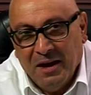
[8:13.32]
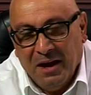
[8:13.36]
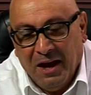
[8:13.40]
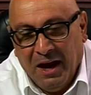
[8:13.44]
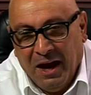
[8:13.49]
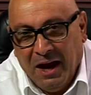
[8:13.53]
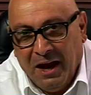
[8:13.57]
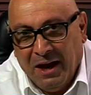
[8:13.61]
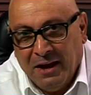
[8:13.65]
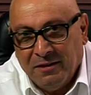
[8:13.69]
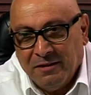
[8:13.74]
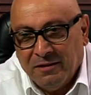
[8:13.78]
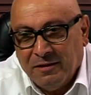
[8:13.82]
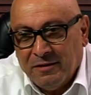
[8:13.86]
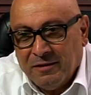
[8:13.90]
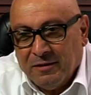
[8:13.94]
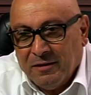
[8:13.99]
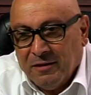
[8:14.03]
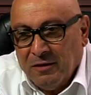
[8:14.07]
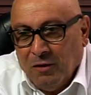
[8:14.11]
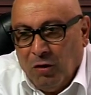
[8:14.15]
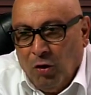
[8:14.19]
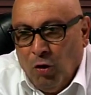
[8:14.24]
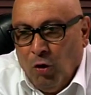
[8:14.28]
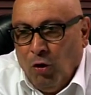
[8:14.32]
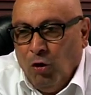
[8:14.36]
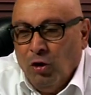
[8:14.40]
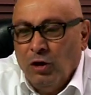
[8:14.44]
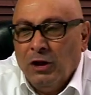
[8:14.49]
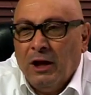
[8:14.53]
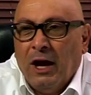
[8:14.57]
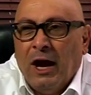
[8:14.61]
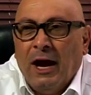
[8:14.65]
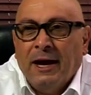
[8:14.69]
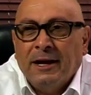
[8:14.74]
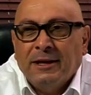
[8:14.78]
And
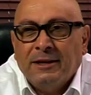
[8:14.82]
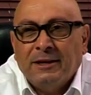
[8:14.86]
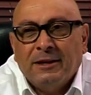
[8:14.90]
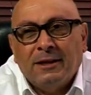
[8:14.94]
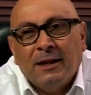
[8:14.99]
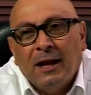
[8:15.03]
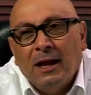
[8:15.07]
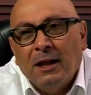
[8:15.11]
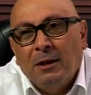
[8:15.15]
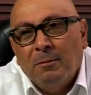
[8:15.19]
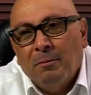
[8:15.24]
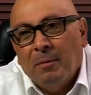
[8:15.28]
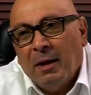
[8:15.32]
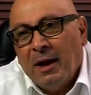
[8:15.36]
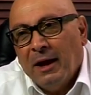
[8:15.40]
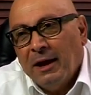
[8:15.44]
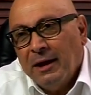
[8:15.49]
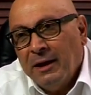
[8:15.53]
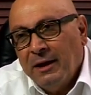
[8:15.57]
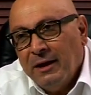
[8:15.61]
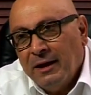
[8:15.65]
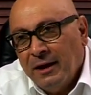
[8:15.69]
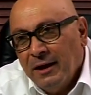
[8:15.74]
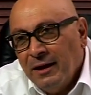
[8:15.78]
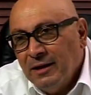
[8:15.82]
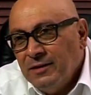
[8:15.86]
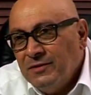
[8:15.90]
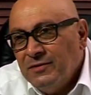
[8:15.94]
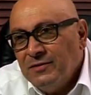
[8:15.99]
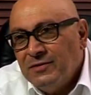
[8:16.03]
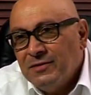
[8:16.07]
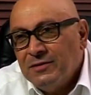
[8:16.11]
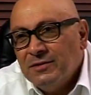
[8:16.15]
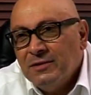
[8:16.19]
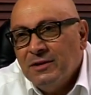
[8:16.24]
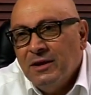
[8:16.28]
all I tell my
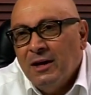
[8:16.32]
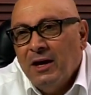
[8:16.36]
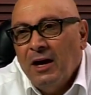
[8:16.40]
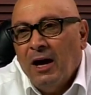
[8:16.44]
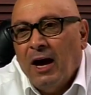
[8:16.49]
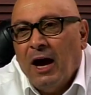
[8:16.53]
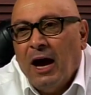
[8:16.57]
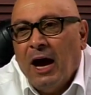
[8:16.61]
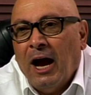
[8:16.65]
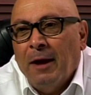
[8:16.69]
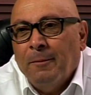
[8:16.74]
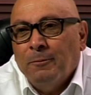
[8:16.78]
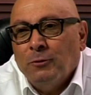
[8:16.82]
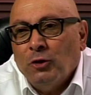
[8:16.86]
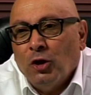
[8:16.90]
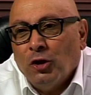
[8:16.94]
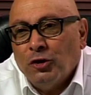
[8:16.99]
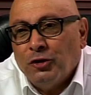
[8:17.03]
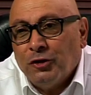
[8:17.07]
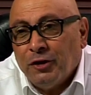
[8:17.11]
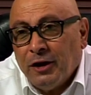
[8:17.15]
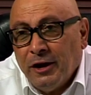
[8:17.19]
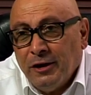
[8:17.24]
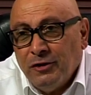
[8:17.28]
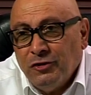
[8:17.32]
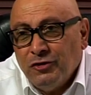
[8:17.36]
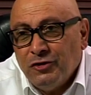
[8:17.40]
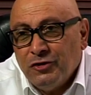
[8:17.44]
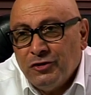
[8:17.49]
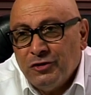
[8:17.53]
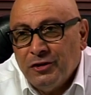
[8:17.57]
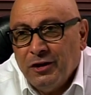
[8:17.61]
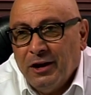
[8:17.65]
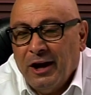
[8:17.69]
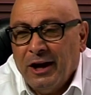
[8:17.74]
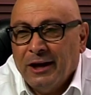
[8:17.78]
kids, I'm not rich
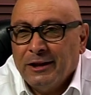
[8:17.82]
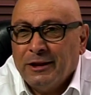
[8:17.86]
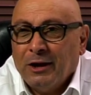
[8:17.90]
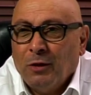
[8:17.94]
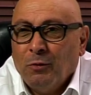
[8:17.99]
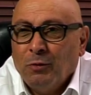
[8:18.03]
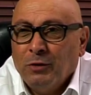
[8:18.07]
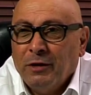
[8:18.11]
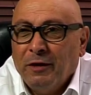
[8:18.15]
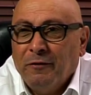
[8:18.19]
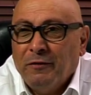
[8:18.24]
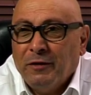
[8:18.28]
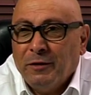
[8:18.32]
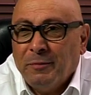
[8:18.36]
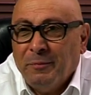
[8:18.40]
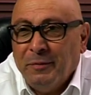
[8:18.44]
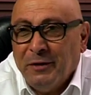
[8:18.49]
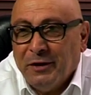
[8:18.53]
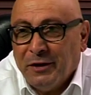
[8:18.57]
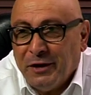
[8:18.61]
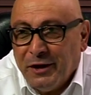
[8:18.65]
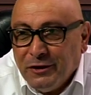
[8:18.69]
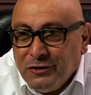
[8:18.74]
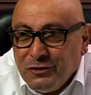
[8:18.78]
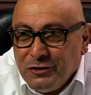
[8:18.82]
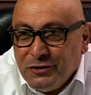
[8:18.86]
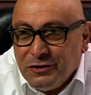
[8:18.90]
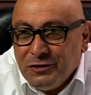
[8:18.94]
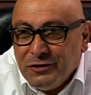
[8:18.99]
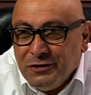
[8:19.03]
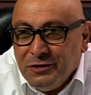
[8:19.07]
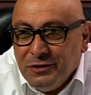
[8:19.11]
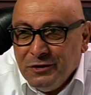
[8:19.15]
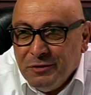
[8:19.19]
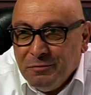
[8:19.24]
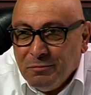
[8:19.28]
and I will never be rich
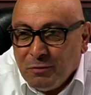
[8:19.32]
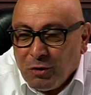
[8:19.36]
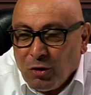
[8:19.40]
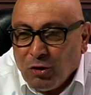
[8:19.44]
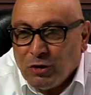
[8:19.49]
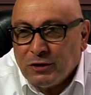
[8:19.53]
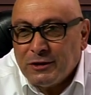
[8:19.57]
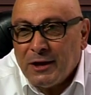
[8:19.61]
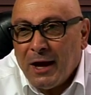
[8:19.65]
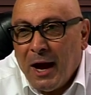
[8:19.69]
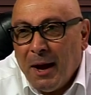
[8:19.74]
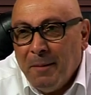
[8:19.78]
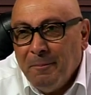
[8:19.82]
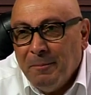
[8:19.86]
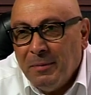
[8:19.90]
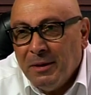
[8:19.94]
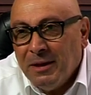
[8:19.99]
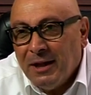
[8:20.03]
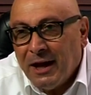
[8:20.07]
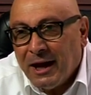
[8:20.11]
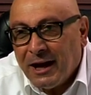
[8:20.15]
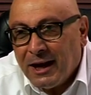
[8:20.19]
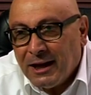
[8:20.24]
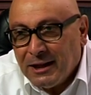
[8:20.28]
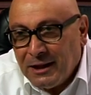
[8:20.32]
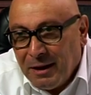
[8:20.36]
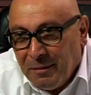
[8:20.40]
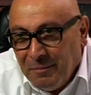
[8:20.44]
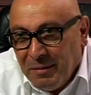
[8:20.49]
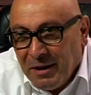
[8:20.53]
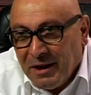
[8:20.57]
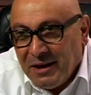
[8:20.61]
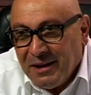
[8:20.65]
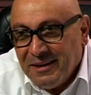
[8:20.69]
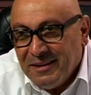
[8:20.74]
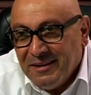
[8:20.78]
because a humble
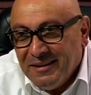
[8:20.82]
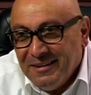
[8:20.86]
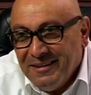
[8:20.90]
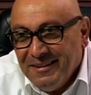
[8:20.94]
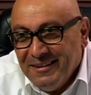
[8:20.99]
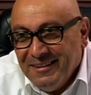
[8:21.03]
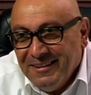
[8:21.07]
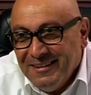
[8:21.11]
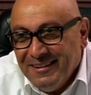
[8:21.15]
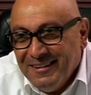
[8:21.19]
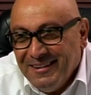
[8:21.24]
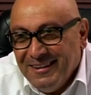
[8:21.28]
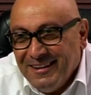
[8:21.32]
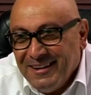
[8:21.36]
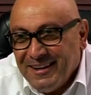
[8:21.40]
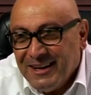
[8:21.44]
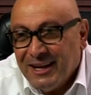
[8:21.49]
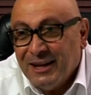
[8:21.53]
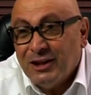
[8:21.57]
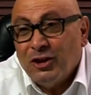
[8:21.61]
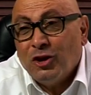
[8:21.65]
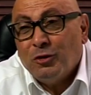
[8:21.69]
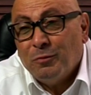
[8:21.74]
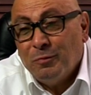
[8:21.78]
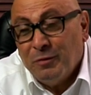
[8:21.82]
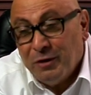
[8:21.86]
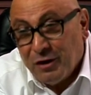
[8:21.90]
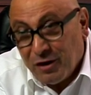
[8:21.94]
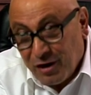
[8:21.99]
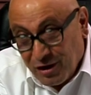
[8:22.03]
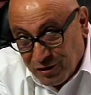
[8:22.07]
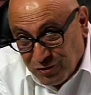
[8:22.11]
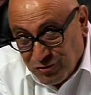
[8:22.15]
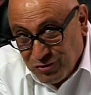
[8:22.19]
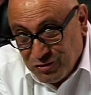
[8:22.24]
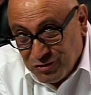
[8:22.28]
academic cannot be
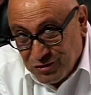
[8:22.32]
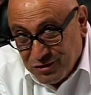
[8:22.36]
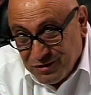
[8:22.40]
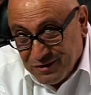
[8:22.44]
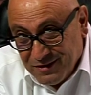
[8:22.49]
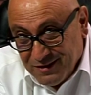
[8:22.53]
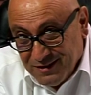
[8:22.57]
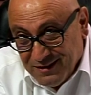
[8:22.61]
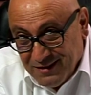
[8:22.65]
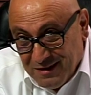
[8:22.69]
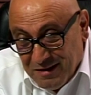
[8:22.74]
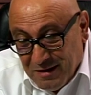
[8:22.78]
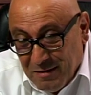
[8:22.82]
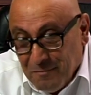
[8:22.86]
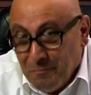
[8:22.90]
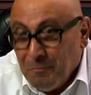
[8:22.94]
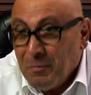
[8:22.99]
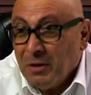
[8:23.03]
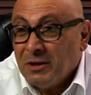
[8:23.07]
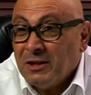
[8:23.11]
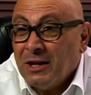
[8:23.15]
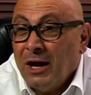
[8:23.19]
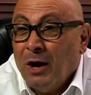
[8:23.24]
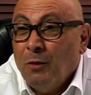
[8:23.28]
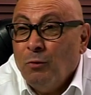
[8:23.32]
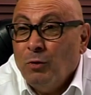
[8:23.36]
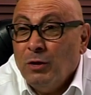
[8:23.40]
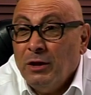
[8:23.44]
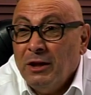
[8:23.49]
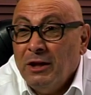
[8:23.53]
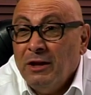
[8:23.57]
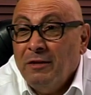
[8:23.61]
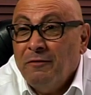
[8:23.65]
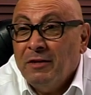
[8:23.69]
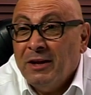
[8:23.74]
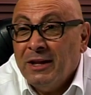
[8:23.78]
rich. But I will
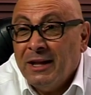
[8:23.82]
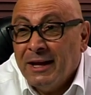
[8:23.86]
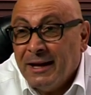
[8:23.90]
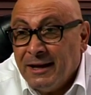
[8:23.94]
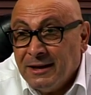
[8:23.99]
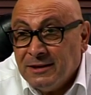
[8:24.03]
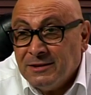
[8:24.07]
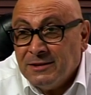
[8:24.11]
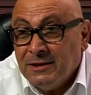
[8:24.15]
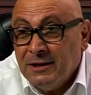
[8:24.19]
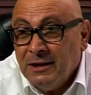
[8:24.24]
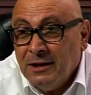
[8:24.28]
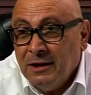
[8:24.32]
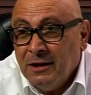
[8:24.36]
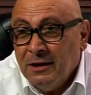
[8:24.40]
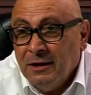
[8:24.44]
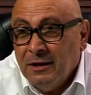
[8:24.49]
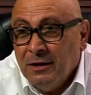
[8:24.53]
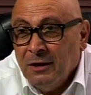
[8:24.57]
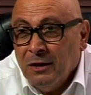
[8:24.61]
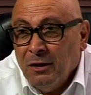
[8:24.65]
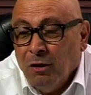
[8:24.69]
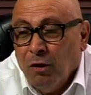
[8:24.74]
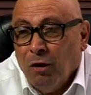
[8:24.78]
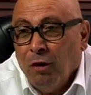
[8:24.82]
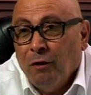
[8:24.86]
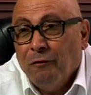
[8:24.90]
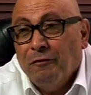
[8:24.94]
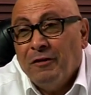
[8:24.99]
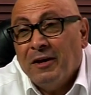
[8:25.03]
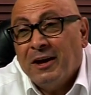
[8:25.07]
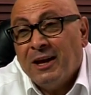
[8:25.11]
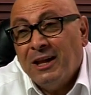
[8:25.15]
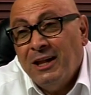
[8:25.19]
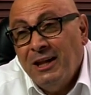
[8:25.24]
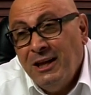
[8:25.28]
leave a legacy of
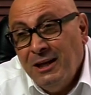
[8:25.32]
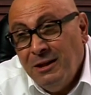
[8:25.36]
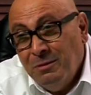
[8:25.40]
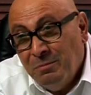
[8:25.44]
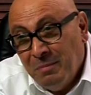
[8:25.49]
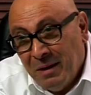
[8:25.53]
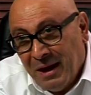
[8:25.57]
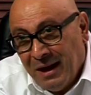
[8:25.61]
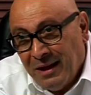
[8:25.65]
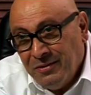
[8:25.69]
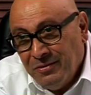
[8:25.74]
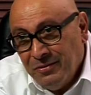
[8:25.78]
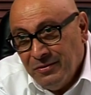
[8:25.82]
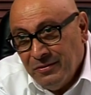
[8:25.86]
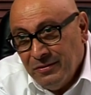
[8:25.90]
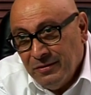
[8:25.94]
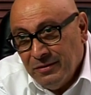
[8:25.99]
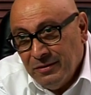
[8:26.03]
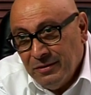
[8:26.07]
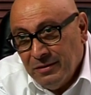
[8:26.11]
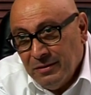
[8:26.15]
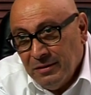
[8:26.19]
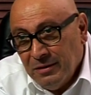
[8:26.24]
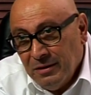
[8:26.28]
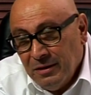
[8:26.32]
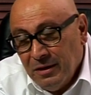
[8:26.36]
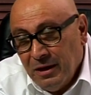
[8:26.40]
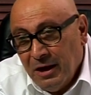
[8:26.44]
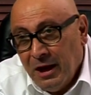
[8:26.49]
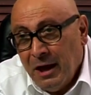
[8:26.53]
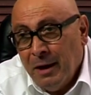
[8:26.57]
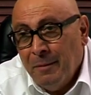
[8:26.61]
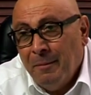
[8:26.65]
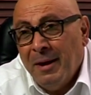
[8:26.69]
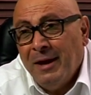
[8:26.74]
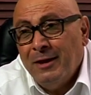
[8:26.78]
a clean man,
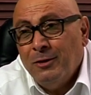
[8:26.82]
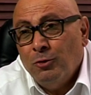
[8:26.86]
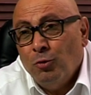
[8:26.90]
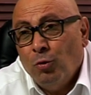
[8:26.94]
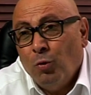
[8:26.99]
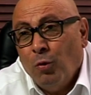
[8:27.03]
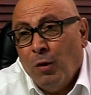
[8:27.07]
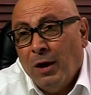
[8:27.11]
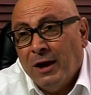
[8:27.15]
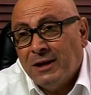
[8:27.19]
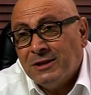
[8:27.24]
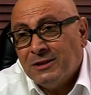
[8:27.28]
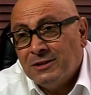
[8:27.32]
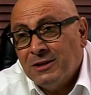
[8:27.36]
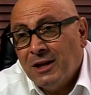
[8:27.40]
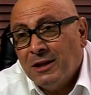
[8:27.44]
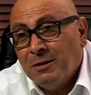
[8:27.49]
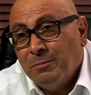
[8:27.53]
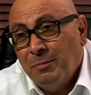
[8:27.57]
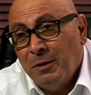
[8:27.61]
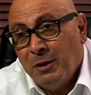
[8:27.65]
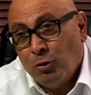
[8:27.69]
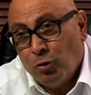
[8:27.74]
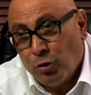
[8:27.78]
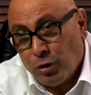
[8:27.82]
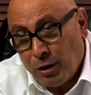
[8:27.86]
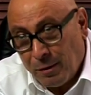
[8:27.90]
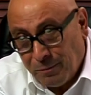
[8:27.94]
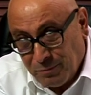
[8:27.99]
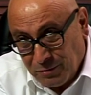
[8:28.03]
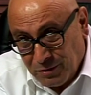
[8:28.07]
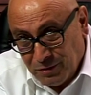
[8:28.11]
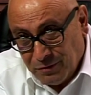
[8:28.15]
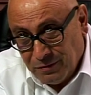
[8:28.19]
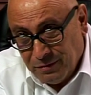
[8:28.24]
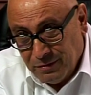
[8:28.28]
a man who has not been
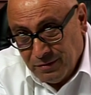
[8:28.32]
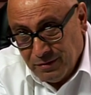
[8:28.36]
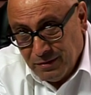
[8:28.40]
corrupted,